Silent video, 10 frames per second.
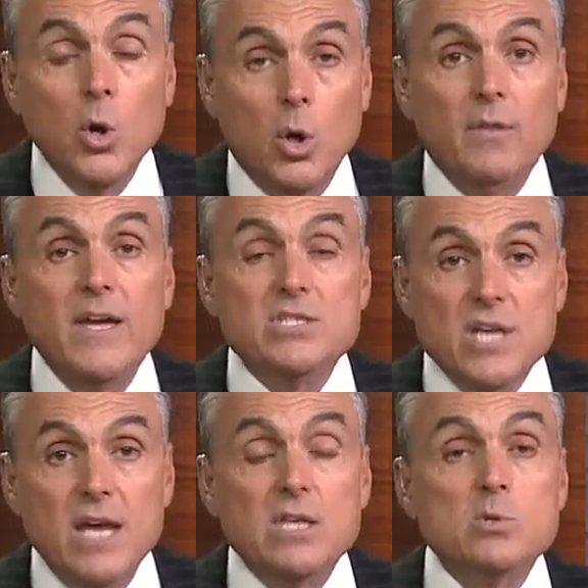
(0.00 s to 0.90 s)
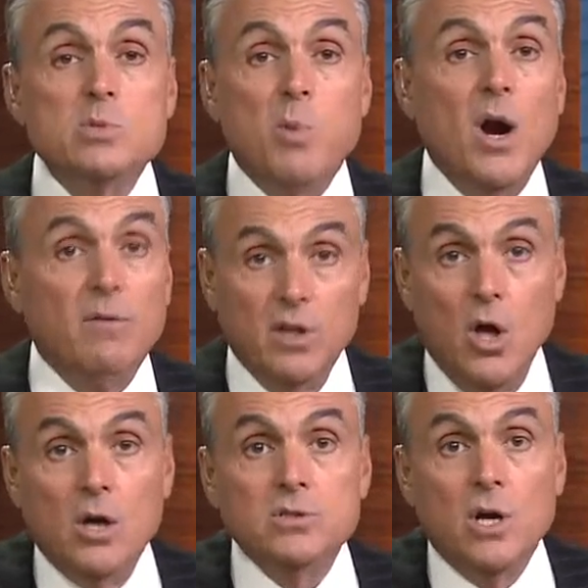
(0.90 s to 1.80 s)
or did they say this was part of a
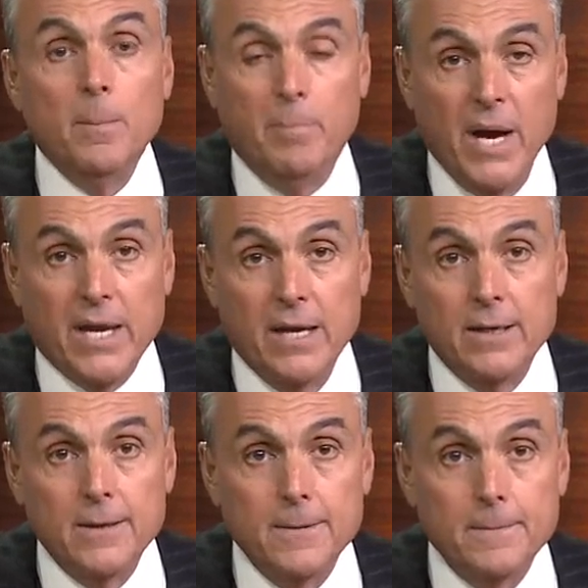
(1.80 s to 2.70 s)
long-term bucket?